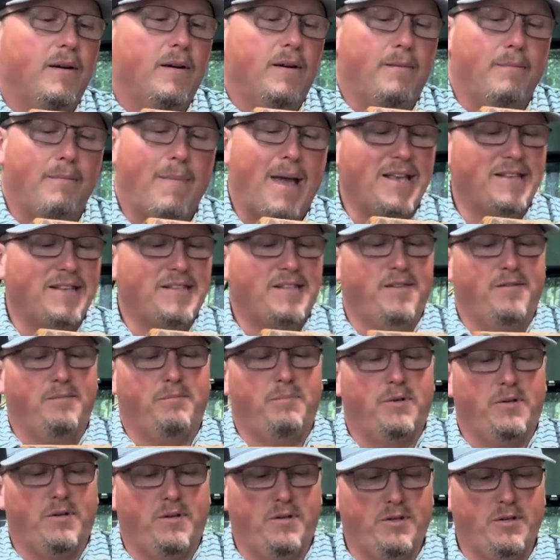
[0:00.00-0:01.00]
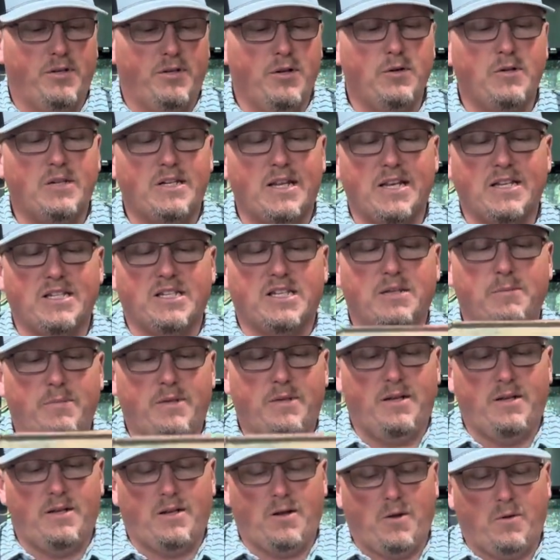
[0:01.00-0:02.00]
Massive book. New
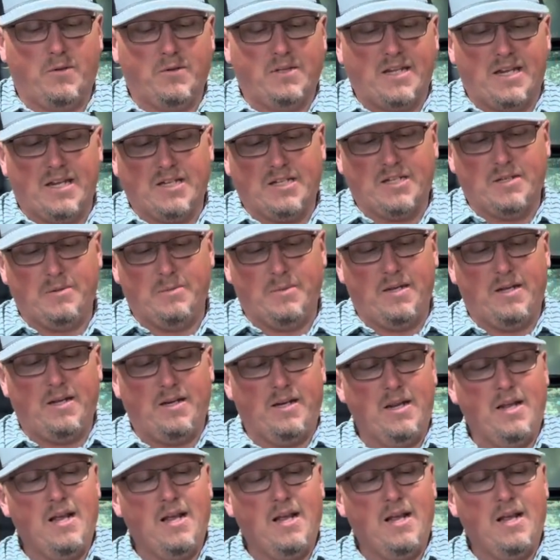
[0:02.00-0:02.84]
Testament, Old Testament,